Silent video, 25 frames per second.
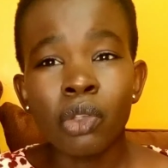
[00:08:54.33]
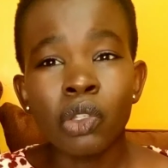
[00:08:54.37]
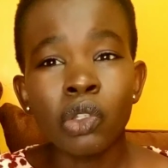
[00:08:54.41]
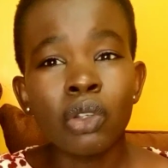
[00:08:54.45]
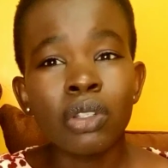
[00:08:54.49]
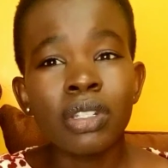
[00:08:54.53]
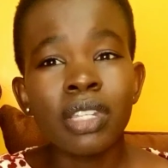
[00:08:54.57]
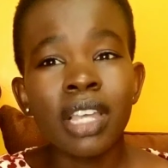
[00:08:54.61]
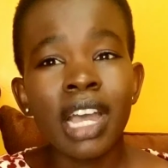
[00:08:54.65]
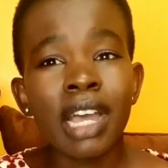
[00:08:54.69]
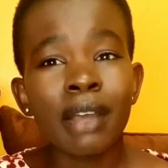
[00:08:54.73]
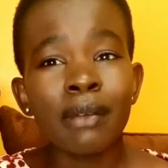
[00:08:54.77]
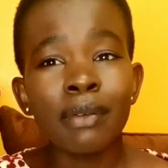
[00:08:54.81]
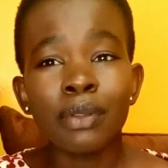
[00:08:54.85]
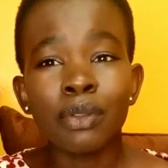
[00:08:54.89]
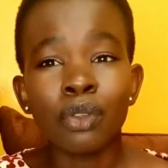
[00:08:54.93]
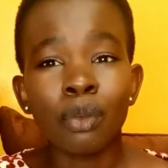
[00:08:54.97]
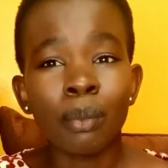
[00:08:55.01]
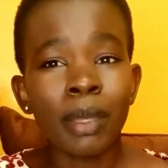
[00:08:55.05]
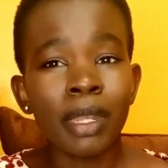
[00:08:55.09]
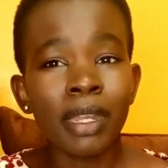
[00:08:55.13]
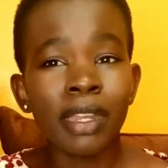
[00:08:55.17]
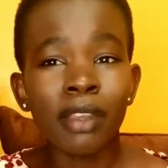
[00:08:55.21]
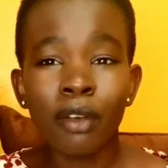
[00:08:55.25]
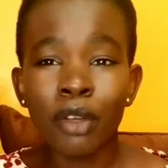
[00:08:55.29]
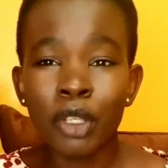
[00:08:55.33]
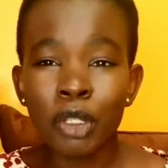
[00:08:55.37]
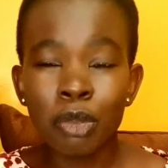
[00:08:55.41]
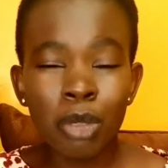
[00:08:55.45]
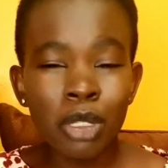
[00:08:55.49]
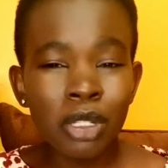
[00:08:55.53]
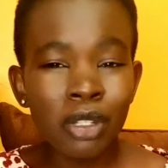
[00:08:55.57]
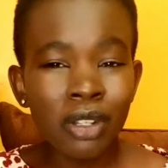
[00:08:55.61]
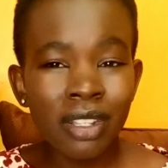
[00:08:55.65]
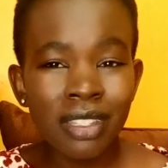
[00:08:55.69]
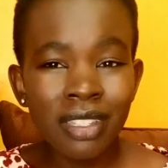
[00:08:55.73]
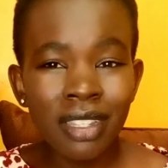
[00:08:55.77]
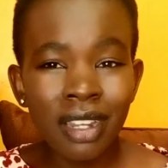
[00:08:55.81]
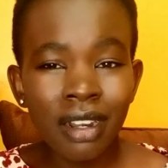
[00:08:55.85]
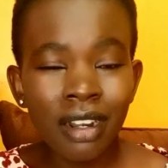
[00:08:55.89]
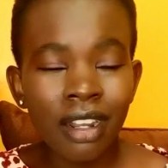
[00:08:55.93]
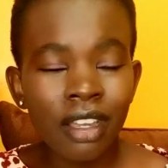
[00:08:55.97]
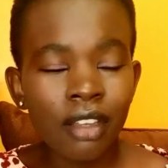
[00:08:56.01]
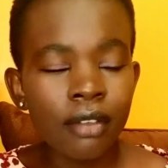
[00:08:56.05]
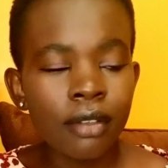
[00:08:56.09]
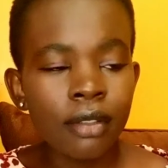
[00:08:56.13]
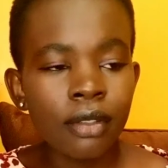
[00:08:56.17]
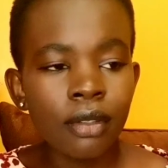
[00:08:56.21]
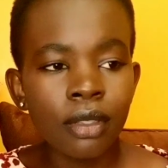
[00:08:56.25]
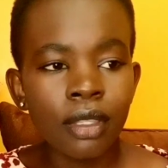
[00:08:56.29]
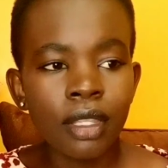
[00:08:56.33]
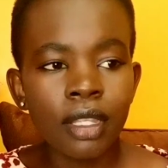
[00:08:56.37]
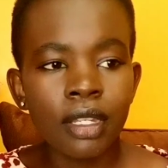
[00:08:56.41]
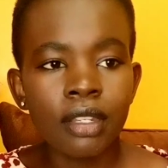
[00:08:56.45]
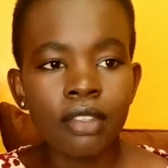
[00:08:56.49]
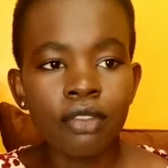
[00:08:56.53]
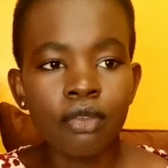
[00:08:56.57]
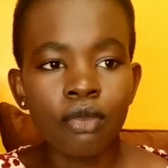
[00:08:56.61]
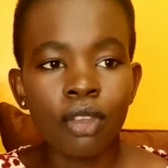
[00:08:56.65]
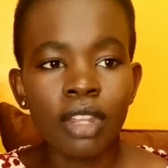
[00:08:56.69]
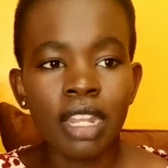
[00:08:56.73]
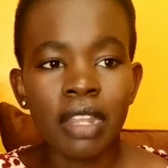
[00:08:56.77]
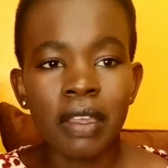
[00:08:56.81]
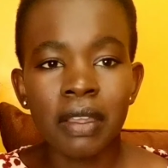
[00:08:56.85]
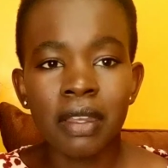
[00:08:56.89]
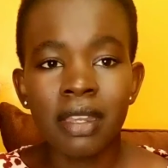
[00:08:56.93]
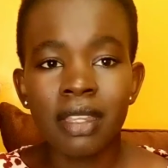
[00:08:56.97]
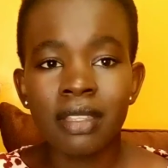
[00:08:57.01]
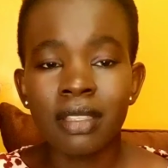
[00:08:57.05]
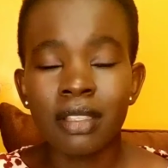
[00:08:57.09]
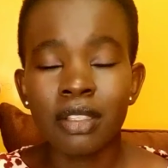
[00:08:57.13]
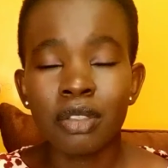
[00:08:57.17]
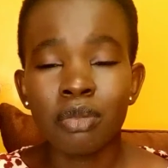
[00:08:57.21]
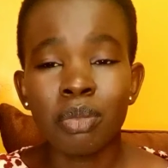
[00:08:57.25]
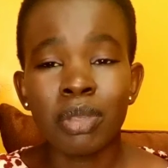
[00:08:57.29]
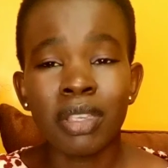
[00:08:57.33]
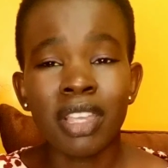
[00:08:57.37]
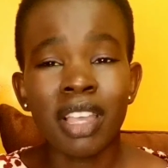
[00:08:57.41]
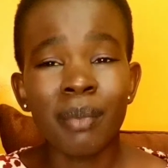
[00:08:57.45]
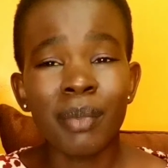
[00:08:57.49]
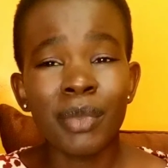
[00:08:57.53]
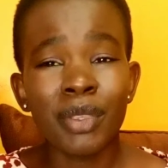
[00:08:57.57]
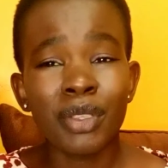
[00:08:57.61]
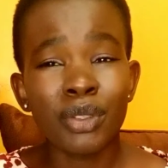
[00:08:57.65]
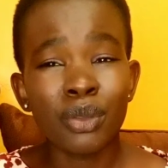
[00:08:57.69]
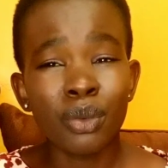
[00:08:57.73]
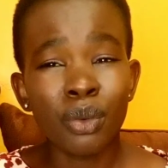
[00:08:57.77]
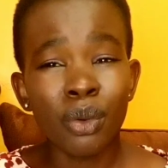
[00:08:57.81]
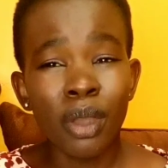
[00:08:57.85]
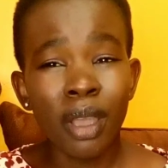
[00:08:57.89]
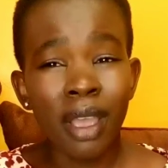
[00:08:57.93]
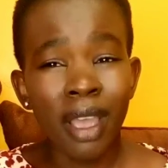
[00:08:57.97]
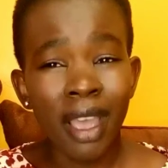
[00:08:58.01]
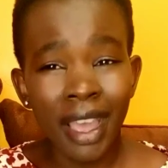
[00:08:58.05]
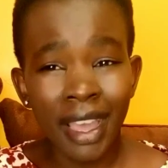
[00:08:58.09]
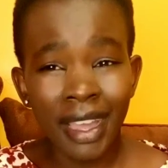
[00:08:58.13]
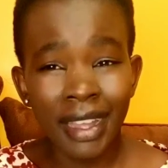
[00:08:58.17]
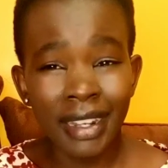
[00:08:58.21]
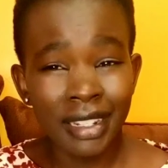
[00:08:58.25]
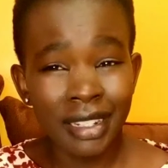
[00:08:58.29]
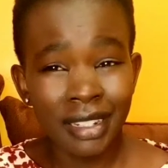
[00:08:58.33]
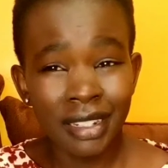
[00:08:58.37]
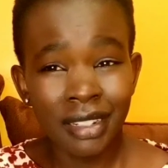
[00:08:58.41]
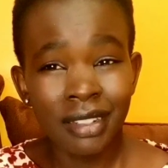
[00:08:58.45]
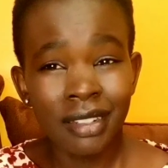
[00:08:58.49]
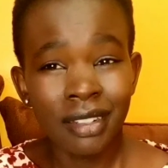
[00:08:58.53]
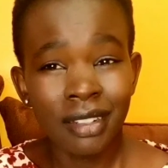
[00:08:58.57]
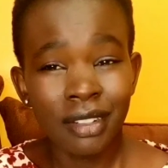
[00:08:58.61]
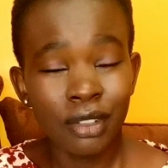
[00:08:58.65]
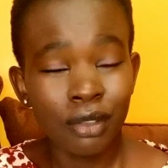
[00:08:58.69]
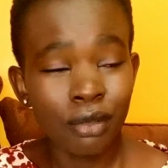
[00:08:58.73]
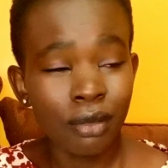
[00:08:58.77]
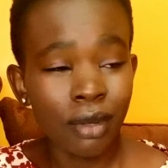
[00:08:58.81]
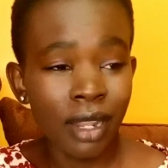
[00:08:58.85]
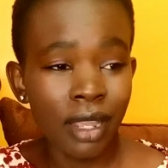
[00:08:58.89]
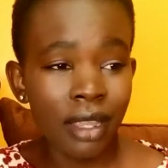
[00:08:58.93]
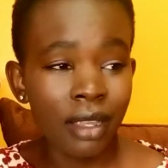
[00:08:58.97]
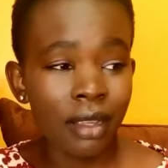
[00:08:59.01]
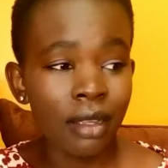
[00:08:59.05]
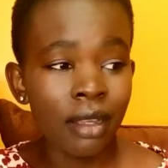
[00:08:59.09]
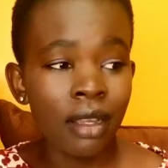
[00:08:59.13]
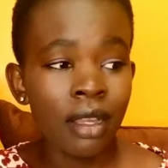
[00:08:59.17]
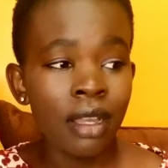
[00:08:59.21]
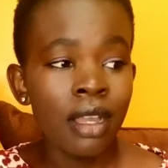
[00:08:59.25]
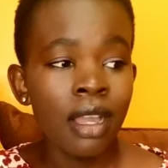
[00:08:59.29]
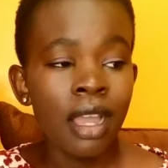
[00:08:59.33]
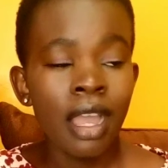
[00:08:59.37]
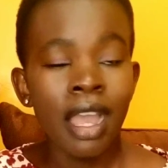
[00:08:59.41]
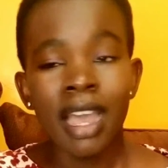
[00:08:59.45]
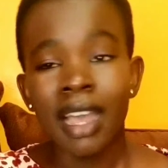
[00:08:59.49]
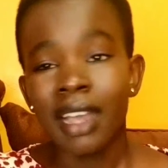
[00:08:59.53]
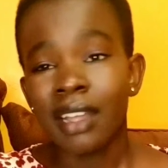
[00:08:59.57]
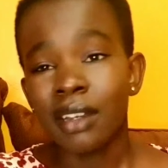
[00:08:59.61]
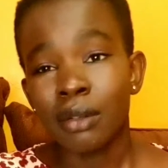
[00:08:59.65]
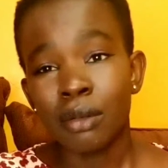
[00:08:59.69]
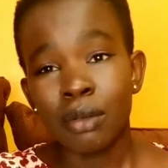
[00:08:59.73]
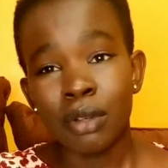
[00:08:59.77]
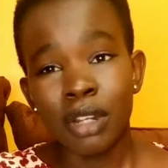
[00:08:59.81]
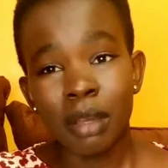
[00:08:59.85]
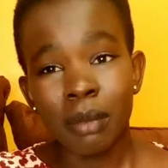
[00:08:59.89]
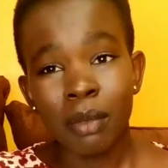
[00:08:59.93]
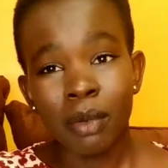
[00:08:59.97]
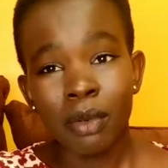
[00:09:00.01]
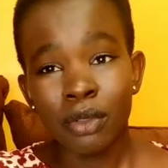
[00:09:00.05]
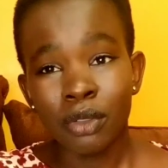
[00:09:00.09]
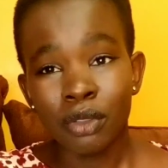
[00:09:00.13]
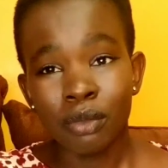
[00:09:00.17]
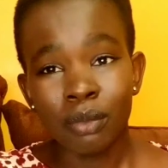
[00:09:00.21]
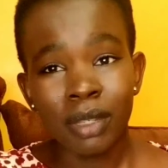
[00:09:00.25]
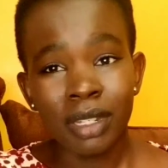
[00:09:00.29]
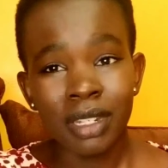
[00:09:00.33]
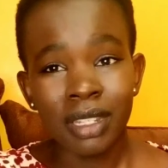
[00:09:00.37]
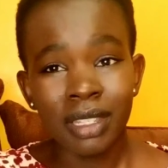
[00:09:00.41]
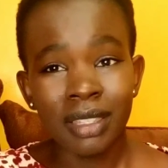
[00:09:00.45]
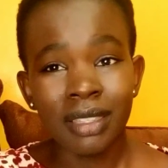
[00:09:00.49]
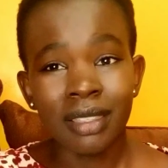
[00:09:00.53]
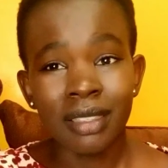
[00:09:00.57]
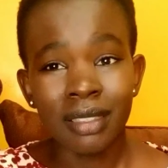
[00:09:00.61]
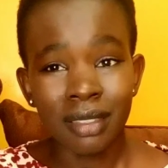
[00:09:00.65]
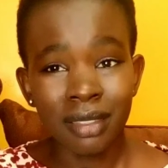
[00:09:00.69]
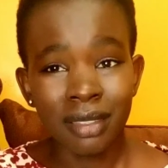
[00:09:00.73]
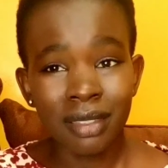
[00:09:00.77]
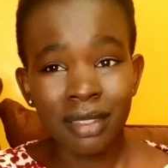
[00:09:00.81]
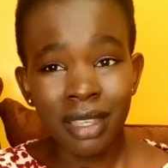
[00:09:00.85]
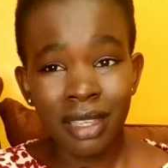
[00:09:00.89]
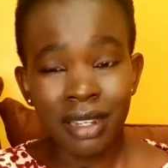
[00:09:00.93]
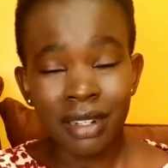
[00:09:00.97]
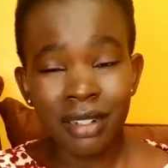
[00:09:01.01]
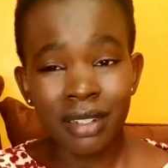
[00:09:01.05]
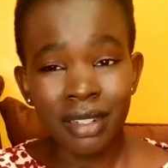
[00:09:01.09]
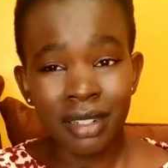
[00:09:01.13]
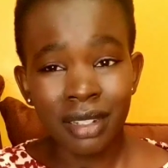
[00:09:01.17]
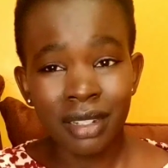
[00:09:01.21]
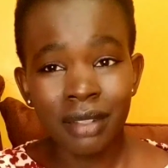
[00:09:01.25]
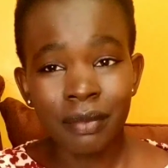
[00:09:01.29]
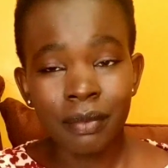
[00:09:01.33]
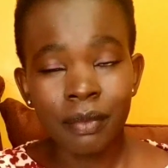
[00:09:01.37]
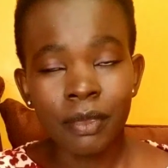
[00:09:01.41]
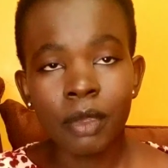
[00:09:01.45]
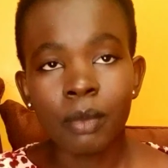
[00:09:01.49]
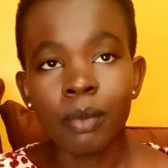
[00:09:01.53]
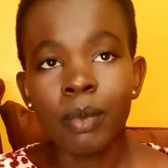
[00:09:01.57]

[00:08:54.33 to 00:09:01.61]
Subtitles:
We don't have so many hospitals around, so that is why nowadays it's becoming so hard to, like, earn good amount of money in this country.